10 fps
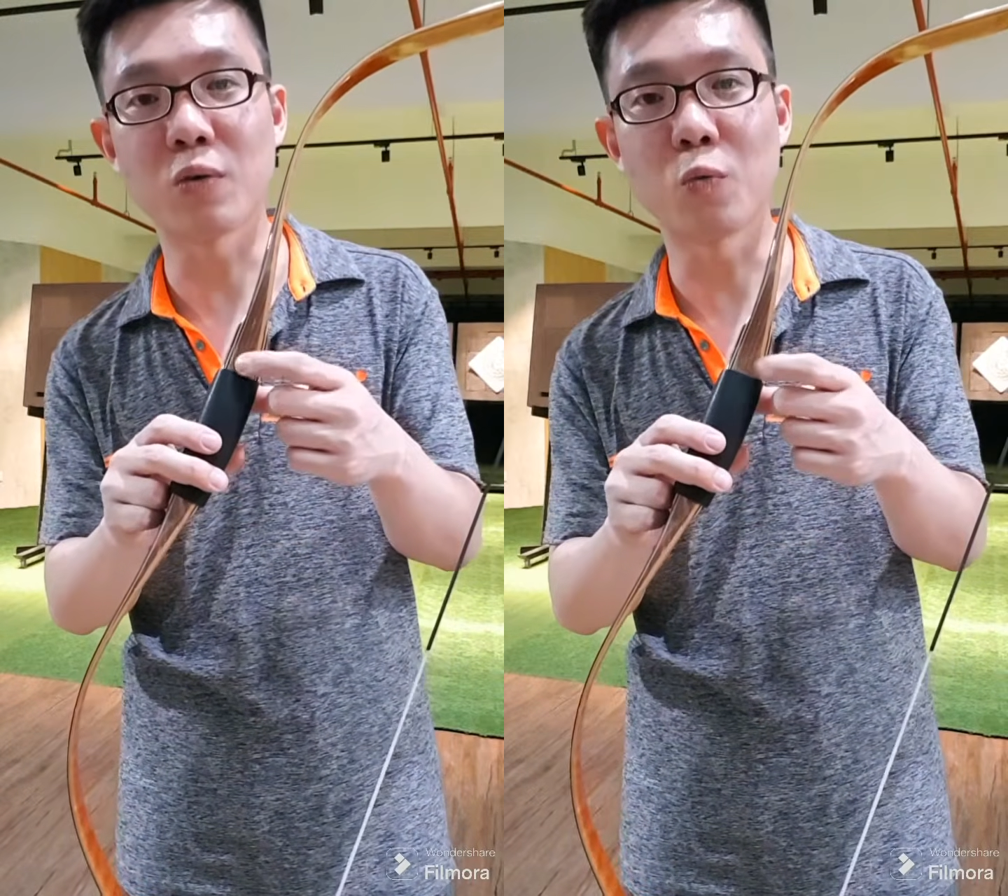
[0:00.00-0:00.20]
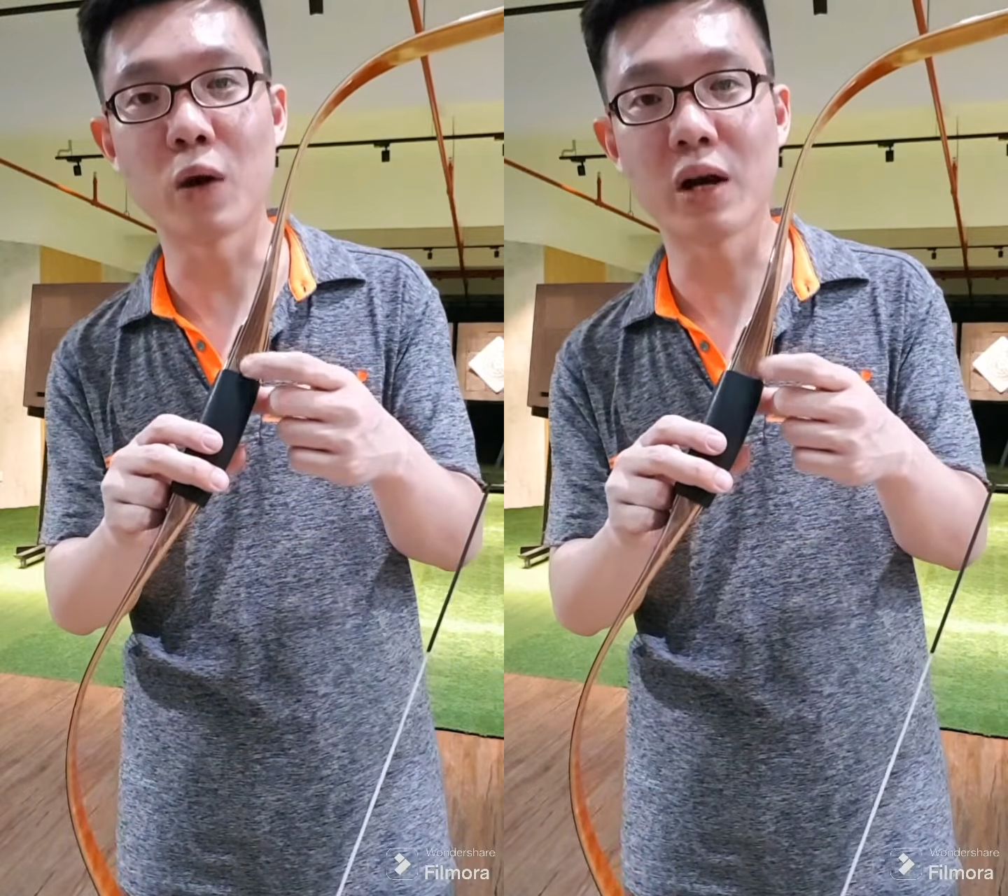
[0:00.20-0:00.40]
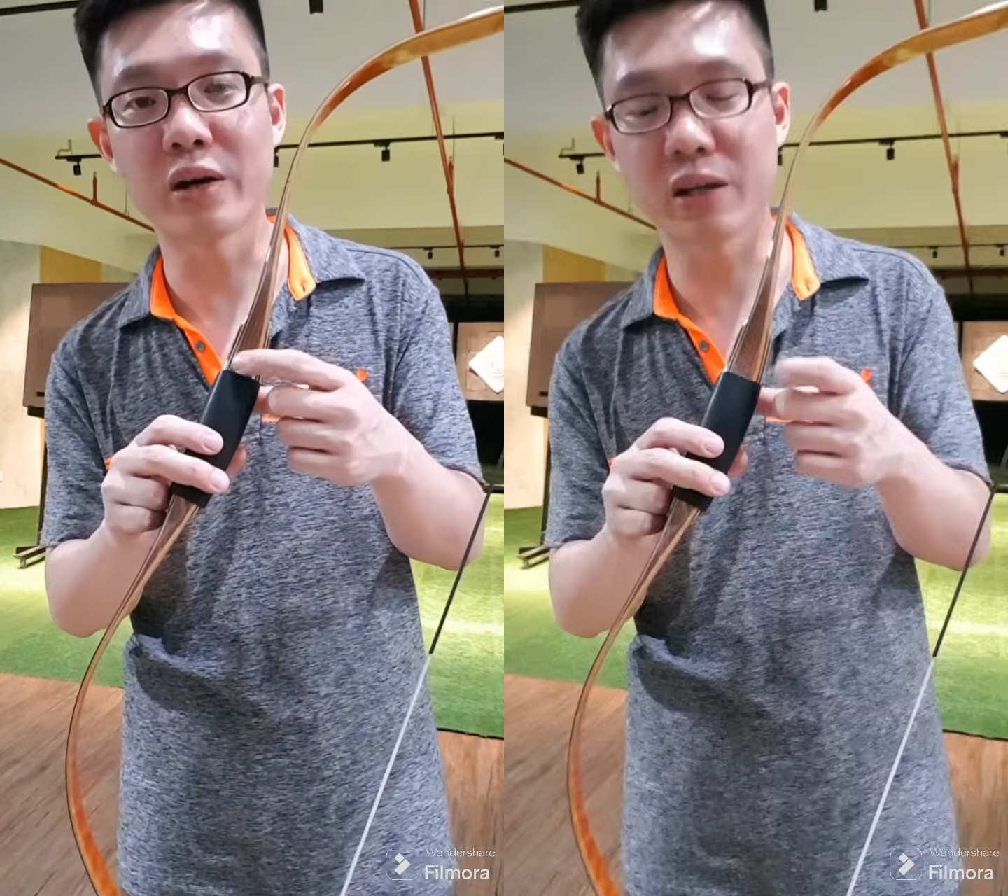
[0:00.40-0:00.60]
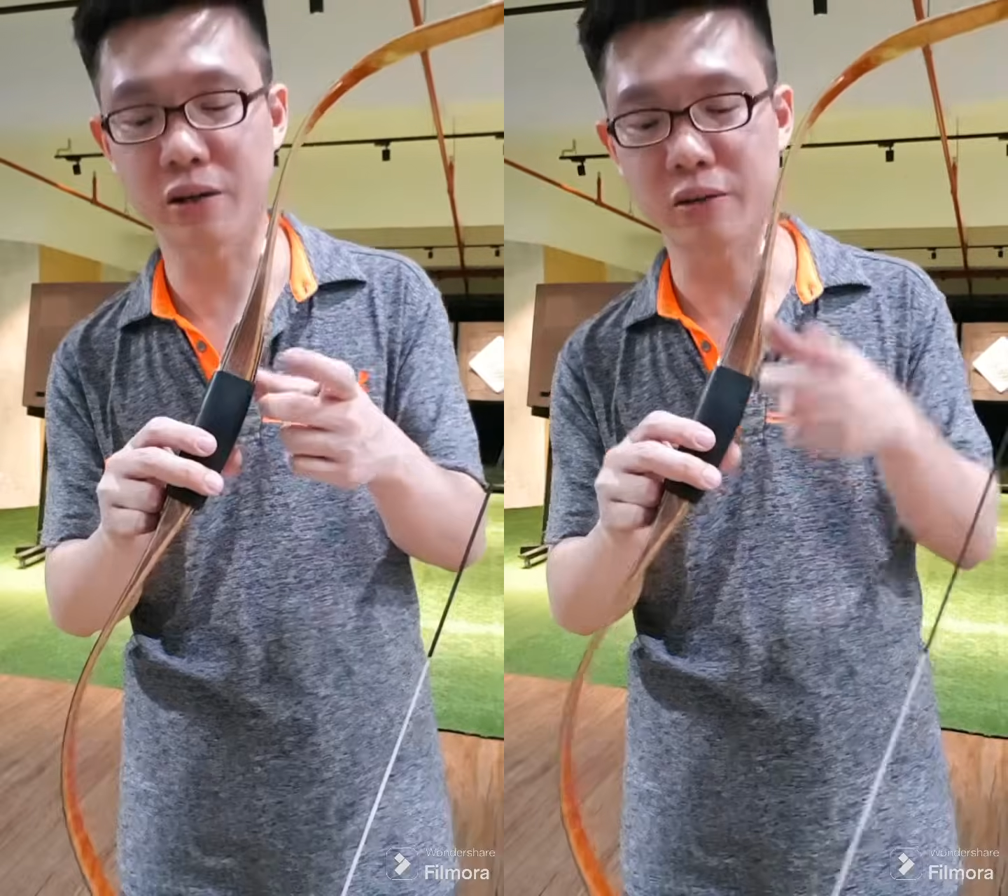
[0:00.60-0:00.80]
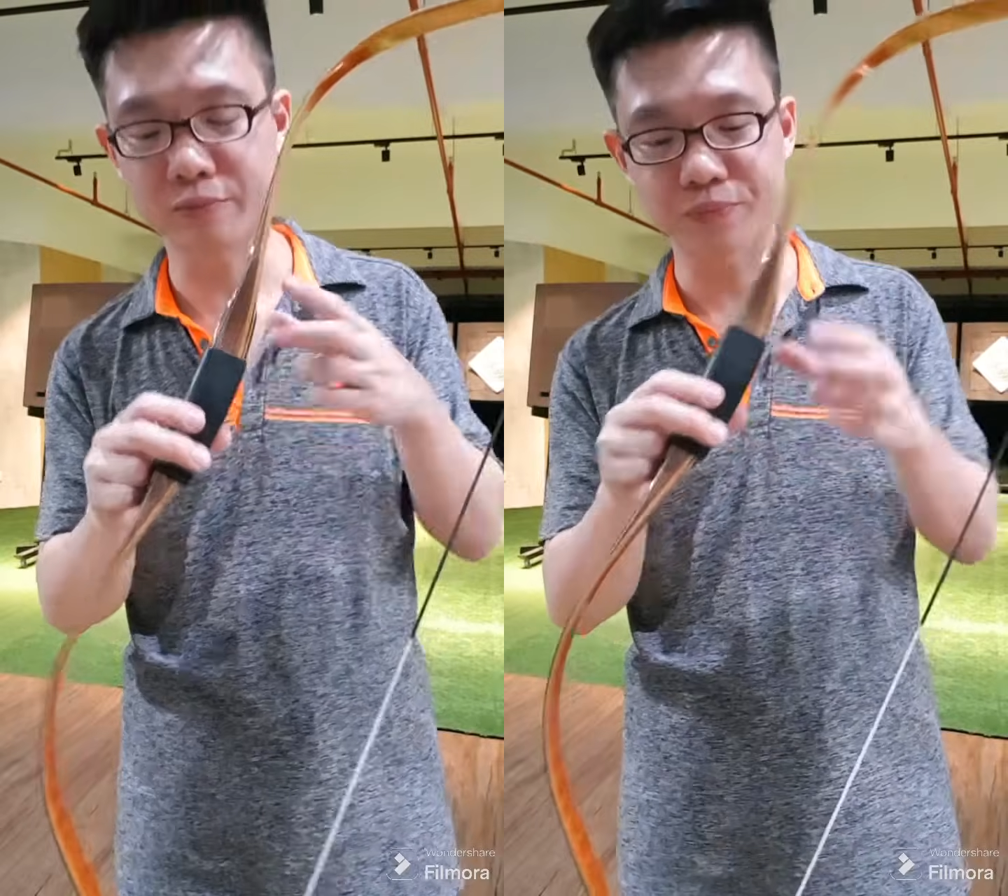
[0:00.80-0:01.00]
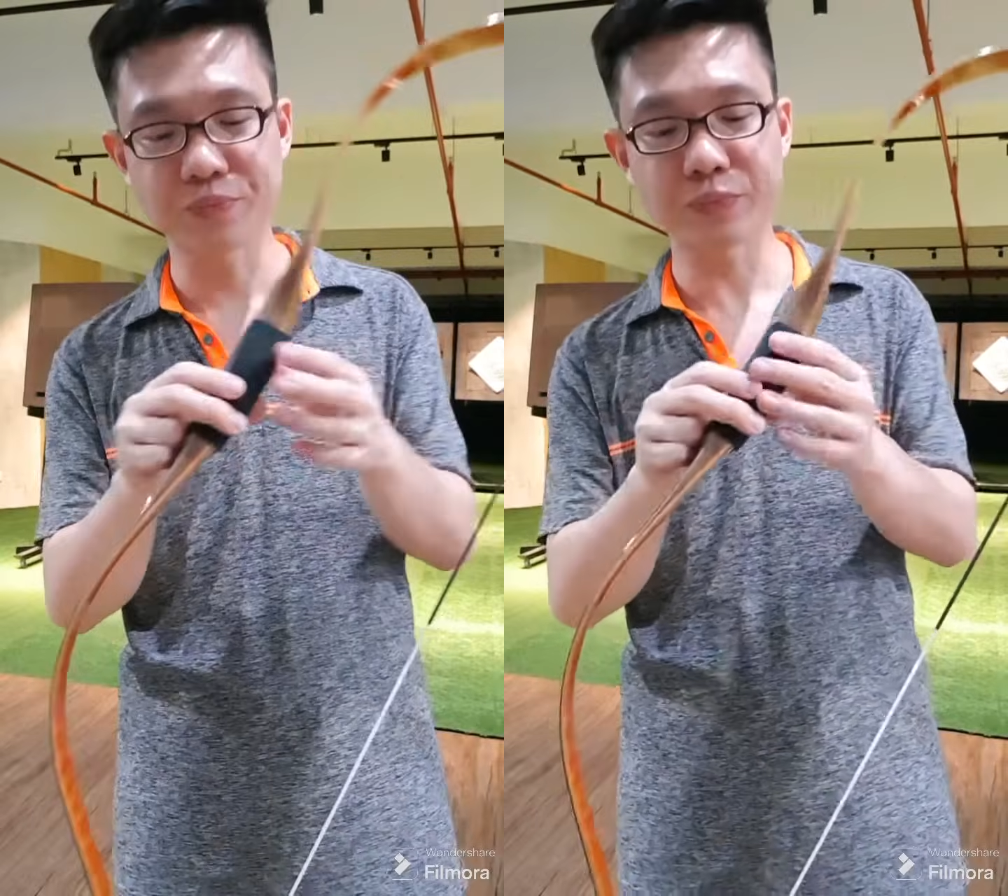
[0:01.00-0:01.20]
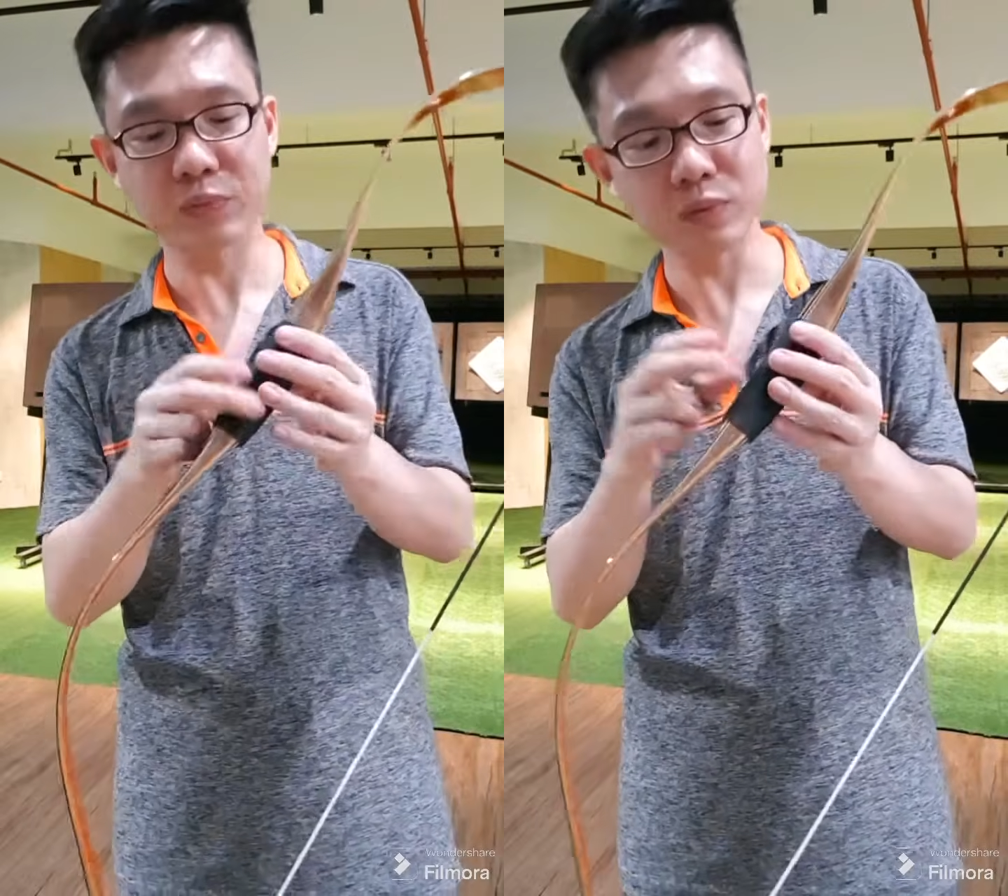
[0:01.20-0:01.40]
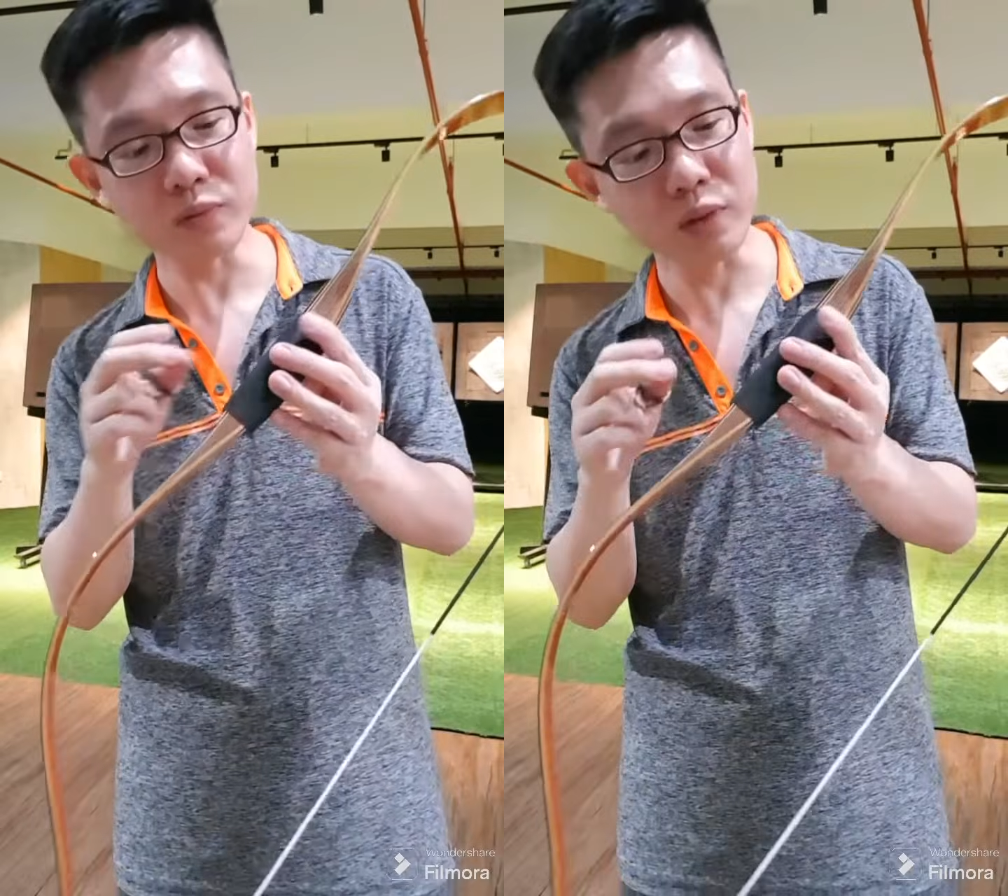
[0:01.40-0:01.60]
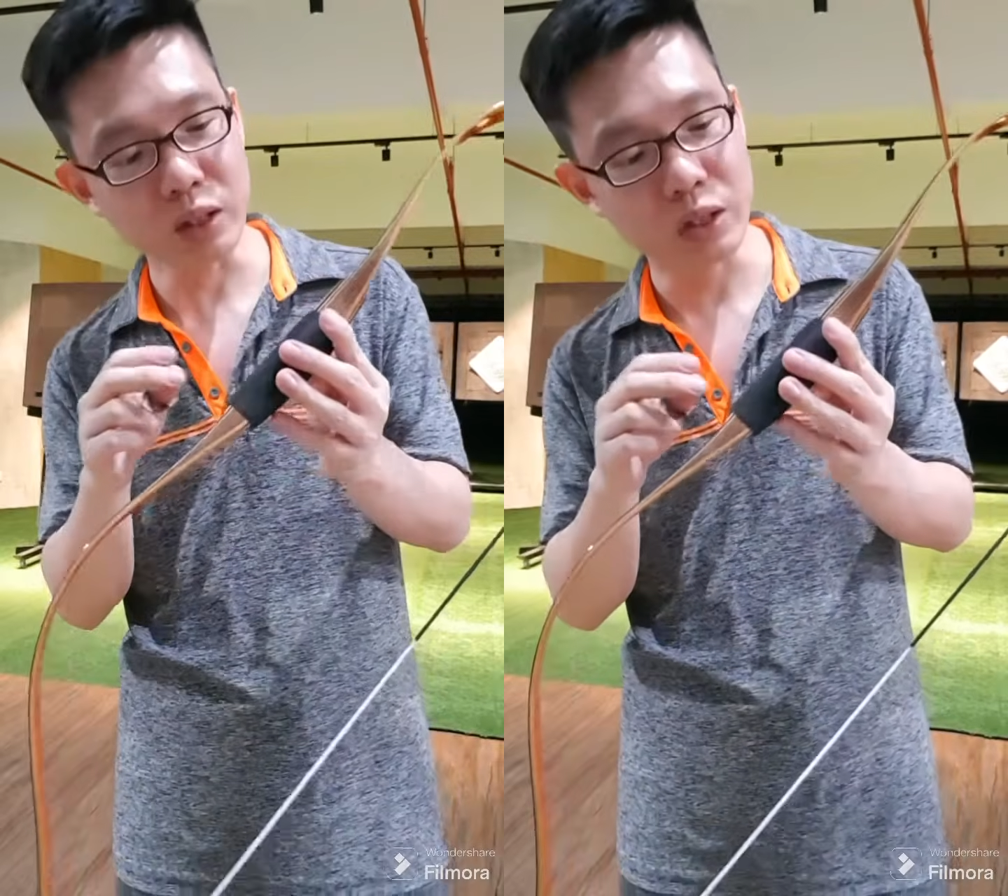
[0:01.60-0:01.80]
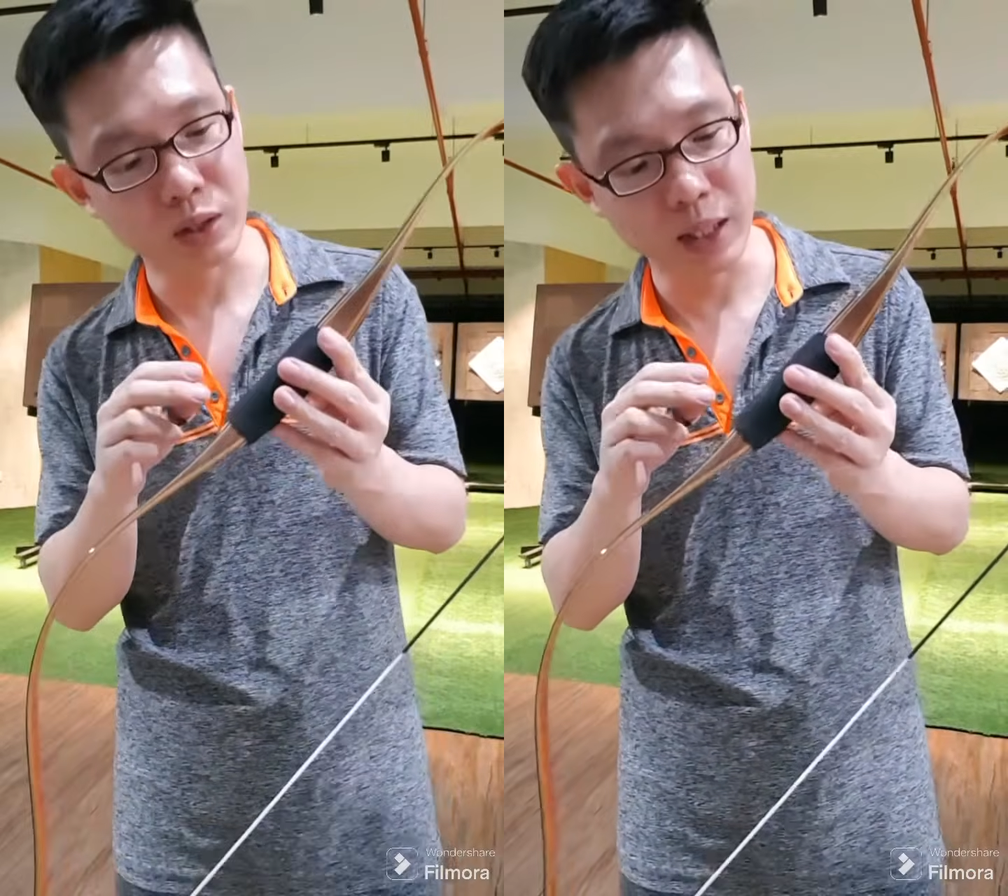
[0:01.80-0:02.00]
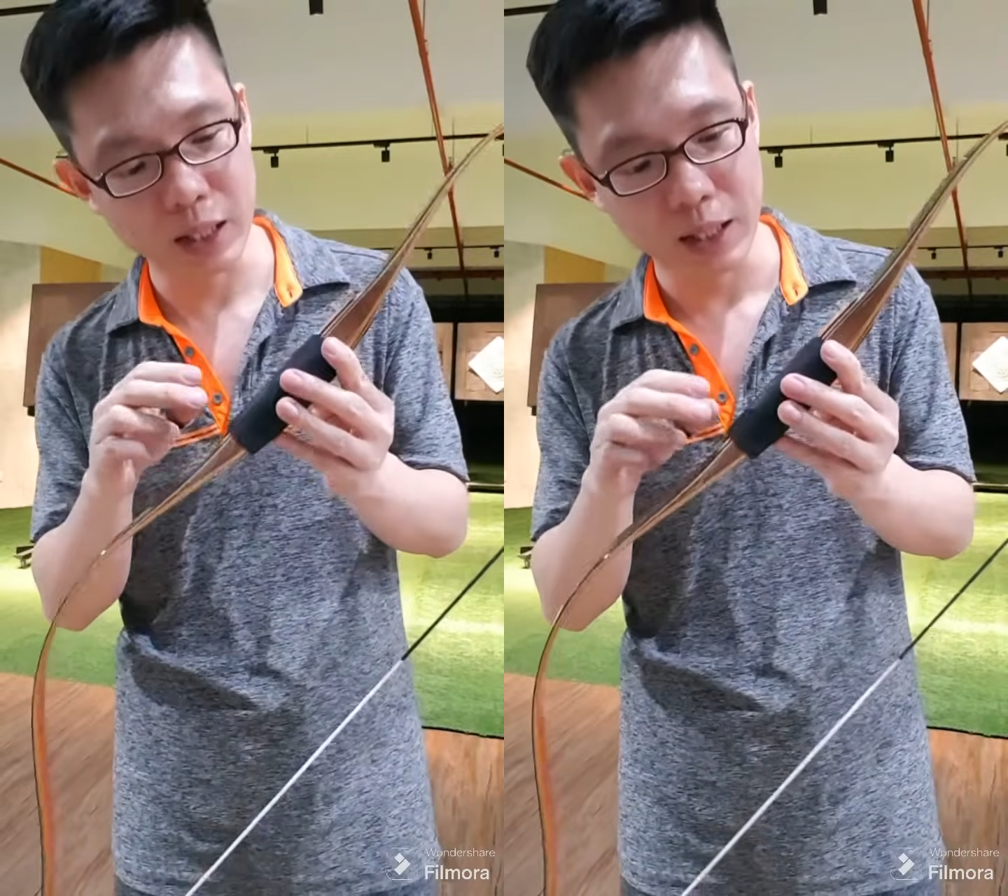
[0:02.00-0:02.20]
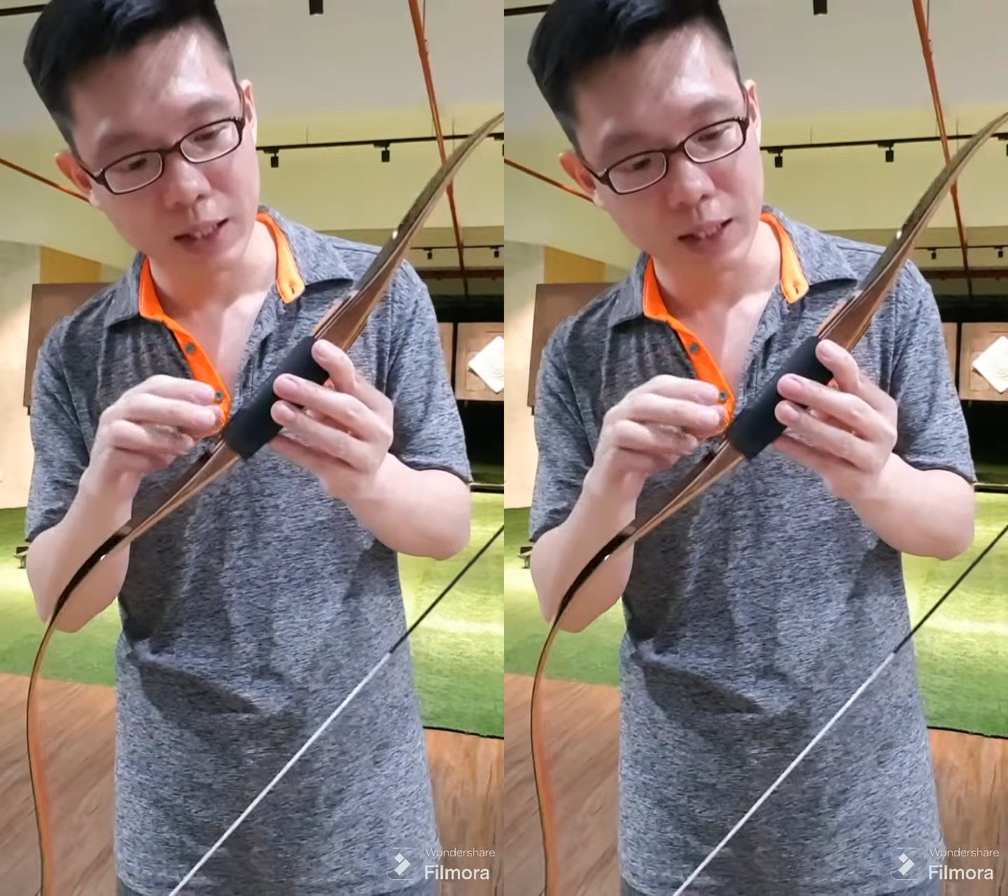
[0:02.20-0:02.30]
wear here. Okay,